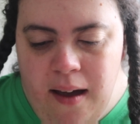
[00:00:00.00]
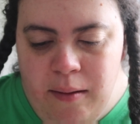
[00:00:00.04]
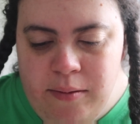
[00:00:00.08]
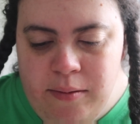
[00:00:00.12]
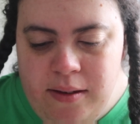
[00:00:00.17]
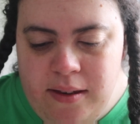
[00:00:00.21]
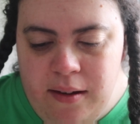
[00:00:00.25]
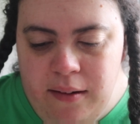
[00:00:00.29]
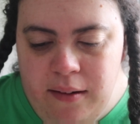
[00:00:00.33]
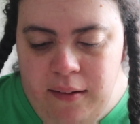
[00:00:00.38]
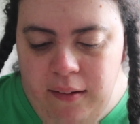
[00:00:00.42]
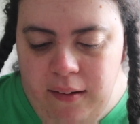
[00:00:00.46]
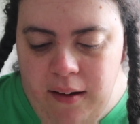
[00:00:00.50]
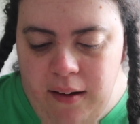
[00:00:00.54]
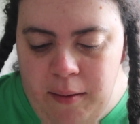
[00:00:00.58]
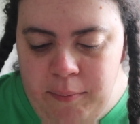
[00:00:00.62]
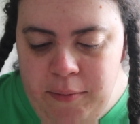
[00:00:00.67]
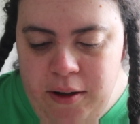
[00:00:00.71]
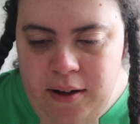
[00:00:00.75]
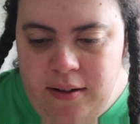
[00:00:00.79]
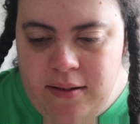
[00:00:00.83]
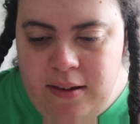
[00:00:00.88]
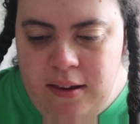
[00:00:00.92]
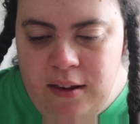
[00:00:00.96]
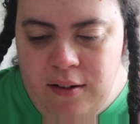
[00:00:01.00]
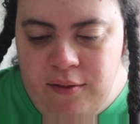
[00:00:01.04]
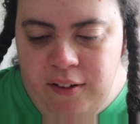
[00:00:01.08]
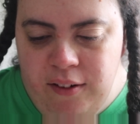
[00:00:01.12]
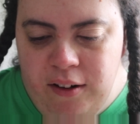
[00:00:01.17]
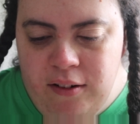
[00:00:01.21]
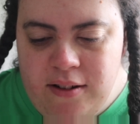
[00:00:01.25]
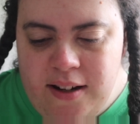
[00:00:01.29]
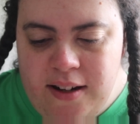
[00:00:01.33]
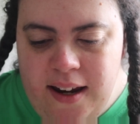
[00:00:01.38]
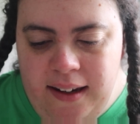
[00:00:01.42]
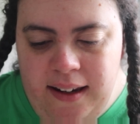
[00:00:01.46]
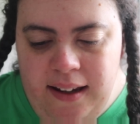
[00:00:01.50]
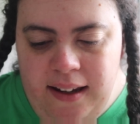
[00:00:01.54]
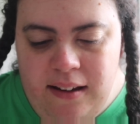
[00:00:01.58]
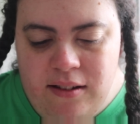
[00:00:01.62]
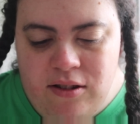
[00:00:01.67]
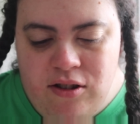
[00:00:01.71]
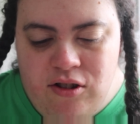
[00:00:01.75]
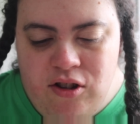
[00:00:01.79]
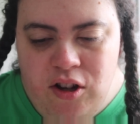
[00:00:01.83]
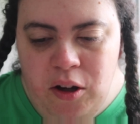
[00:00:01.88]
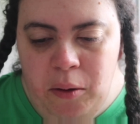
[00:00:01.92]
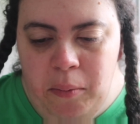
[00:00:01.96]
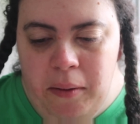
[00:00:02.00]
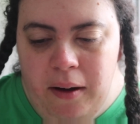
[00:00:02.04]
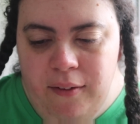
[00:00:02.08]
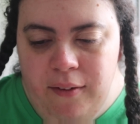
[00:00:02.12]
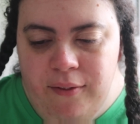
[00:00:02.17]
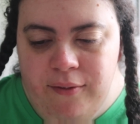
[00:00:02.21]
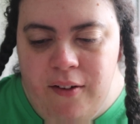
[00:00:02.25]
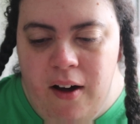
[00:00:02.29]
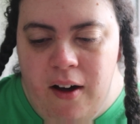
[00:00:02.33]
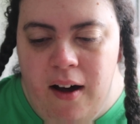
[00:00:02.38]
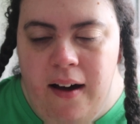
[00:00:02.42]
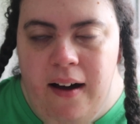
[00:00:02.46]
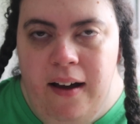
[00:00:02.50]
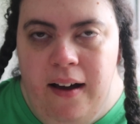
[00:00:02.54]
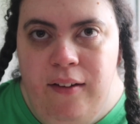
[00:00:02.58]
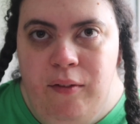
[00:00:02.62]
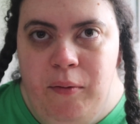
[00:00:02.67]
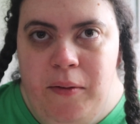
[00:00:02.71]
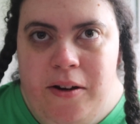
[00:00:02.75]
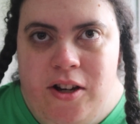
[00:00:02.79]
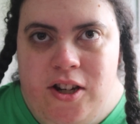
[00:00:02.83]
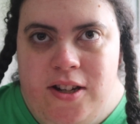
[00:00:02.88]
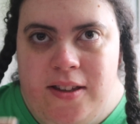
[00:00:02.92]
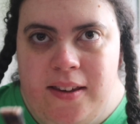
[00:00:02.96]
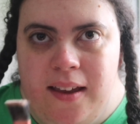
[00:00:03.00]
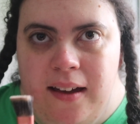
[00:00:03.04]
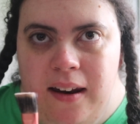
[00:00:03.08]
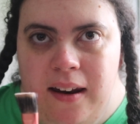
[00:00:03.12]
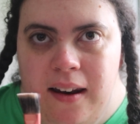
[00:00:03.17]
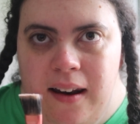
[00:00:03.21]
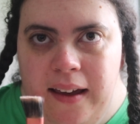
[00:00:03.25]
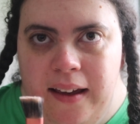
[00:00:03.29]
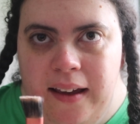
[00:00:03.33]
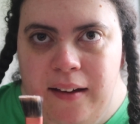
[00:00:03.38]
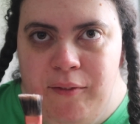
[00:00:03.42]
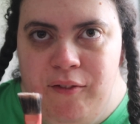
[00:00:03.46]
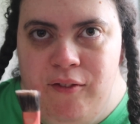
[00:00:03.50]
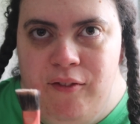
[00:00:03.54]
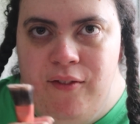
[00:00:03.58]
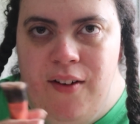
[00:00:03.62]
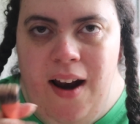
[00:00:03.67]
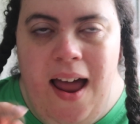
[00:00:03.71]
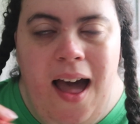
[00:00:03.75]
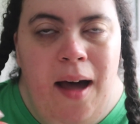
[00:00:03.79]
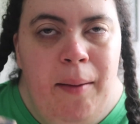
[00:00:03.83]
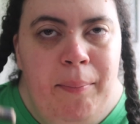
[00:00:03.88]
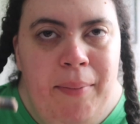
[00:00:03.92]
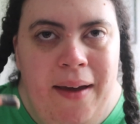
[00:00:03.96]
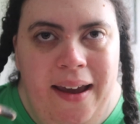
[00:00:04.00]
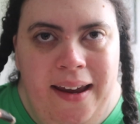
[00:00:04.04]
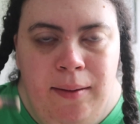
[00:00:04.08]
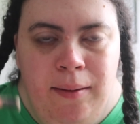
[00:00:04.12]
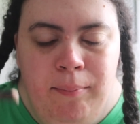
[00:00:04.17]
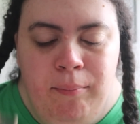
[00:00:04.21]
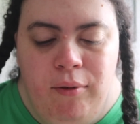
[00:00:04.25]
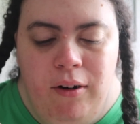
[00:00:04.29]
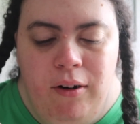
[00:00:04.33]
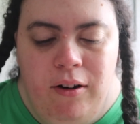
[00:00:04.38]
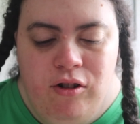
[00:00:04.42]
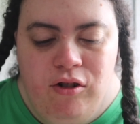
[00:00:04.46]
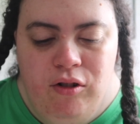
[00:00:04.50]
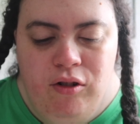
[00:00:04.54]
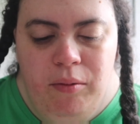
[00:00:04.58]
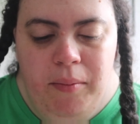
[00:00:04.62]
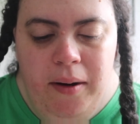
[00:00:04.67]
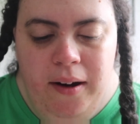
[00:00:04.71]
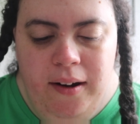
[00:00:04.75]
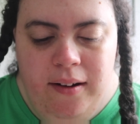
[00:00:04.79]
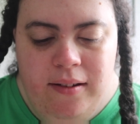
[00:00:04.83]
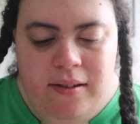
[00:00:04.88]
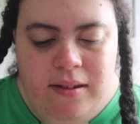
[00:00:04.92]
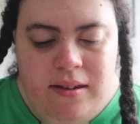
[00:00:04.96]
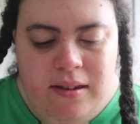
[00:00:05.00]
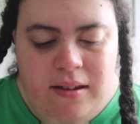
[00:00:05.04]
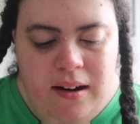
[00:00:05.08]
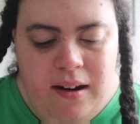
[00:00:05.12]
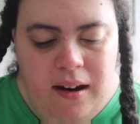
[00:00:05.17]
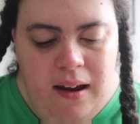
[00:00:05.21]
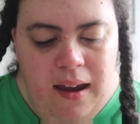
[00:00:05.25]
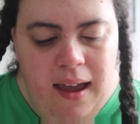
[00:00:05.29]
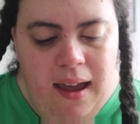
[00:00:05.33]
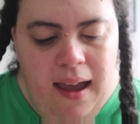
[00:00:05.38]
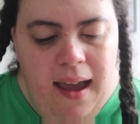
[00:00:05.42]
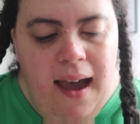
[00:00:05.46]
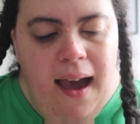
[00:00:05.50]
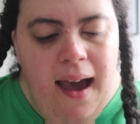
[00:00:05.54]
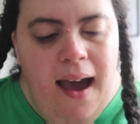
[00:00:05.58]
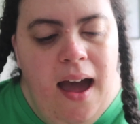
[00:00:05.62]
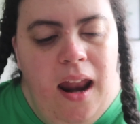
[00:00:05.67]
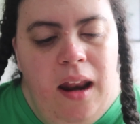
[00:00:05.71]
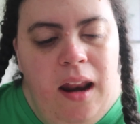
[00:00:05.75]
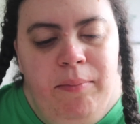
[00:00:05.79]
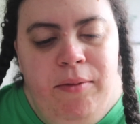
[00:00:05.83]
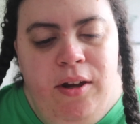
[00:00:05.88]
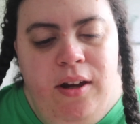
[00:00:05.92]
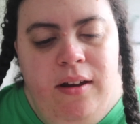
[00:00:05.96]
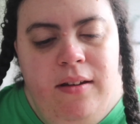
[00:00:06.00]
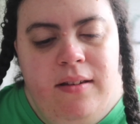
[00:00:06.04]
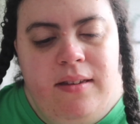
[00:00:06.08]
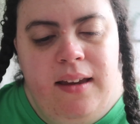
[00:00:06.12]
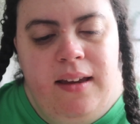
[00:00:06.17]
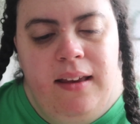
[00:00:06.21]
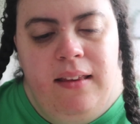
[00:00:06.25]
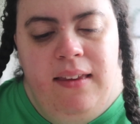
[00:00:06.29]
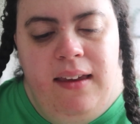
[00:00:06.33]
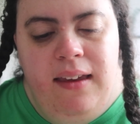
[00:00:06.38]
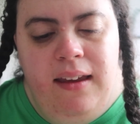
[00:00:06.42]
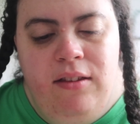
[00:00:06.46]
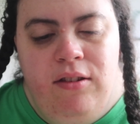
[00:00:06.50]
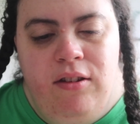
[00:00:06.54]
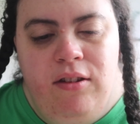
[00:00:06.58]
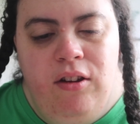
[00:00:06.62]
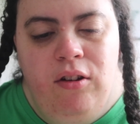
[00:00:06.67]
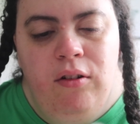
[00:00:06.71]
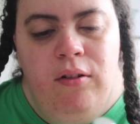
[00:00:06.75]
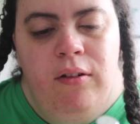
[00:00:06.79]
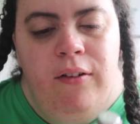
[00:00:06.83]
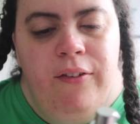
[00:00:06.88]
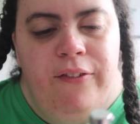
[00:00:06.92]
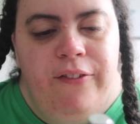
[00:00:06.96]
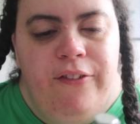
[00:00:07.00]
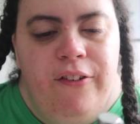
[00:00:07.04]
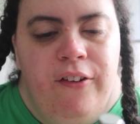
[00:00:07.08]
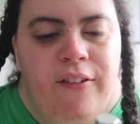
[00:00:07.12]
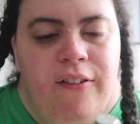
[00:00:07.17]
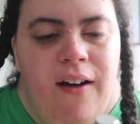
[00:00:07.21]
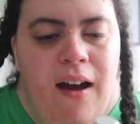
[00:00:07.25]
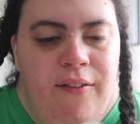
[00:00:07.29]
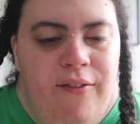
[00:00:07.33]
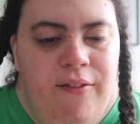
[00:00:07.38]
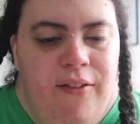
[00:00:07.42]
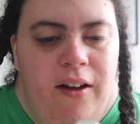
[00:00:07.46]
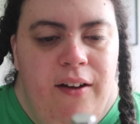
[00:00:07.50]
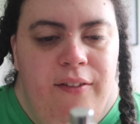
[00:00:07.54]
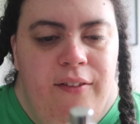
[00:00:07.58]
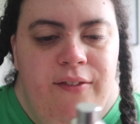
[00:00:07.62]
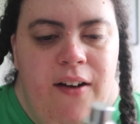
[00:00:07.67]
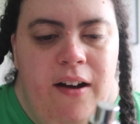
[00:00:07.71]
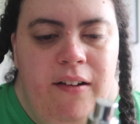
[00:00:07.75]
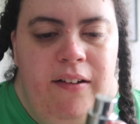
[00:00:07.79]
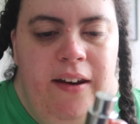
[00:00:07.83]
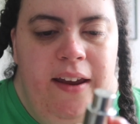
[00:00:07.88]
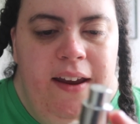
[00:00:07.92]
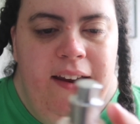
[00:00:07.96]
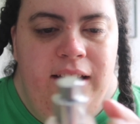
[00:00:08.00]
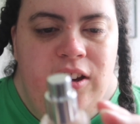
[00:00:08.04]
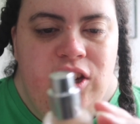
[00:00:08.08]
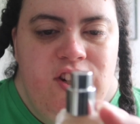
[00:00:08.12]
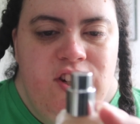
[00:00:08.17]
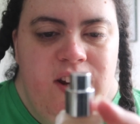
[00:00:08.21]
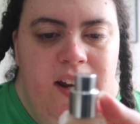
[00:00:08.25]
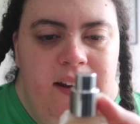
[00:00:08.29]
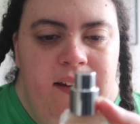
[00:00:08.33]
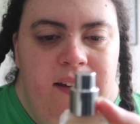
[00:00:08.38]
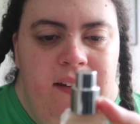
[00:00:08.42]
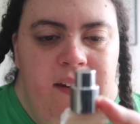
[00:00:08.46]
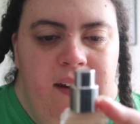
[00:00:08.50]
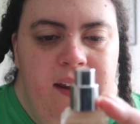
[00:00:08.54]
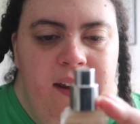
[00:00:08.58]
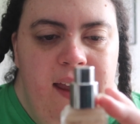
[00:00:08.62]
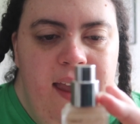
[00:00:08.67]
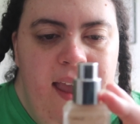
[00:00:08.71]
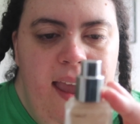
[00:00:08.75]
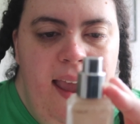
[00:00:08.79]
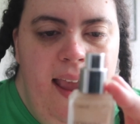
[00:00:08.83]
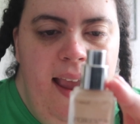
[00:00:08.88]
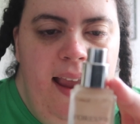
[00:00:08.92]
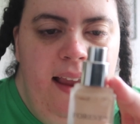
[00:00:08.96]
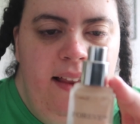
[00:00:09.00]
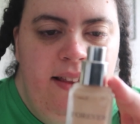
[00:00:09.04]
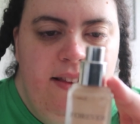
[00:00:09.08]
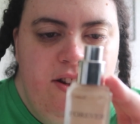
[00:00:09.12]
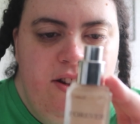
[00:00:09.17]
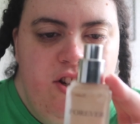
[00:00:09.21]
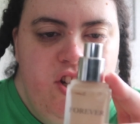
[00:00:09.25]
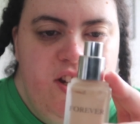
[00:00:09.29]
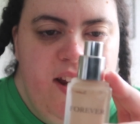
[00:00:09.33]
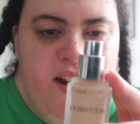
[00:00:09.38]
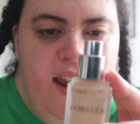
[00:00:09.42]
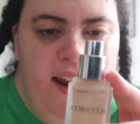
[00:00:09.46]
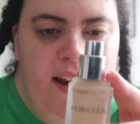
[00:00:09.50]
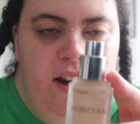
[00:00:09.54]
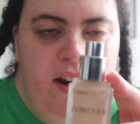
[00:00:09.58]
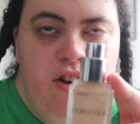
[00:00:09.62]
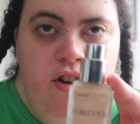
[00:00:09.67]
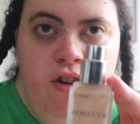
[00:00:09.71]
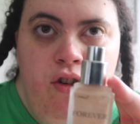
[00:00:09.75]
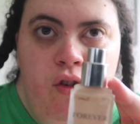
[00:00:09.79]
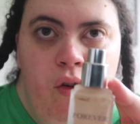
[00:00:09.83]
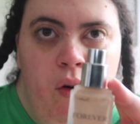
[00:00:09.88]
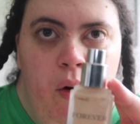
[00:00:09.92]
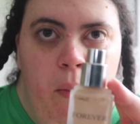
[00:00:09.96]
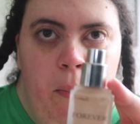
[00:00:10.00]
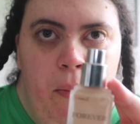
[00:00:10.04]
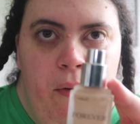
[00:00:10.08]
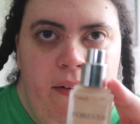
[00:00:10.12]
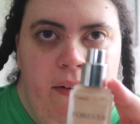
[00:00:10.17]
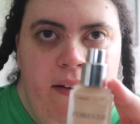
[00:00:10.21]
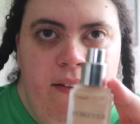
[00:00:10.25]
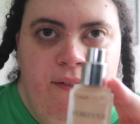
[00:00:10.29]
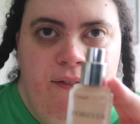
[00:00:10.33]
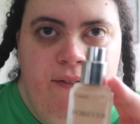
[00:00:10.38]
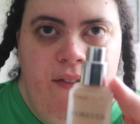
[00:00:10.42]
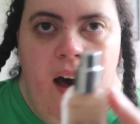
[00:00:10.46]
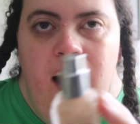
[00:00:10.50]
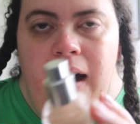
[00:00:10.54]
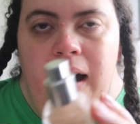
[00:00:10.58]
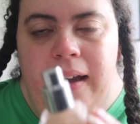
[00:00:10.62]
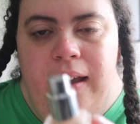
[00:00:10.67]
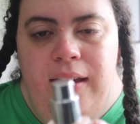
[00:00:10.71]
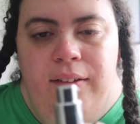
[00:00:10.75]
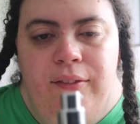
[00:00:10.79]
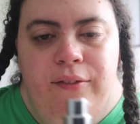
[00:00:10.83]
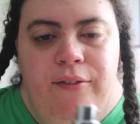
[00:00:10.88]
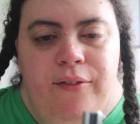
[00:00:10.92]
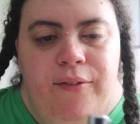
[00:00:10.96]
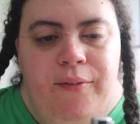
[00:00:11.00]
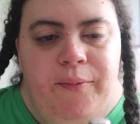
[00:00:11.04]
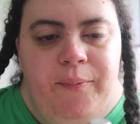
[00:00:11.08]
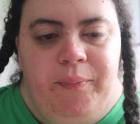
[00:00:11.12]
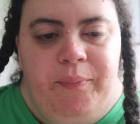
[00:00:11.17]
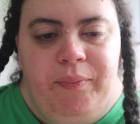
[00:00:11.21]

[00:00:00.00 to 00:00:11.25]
So I'm using the Real Techniques 205, which is kind of like a flat paintbrush almost, and I'm using the Dior Forever foundation in the shade 0.5.